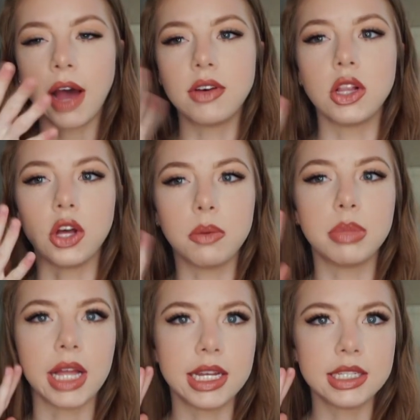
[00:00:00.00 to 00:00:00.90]
have it look
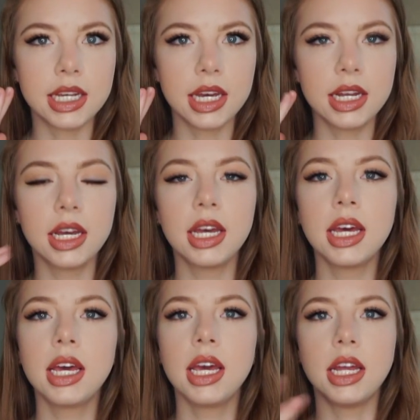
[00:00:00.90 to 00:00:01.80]
blended
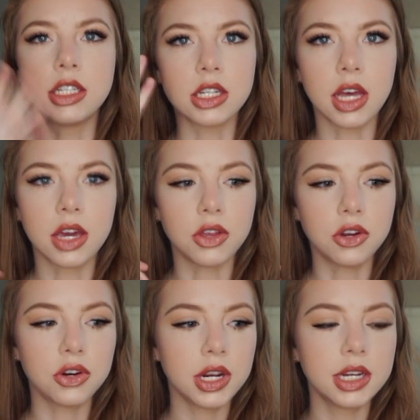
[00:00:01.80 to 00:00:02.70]
into like the
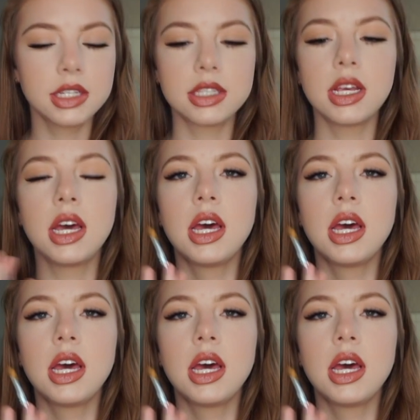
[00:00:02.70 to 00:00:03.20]
crease.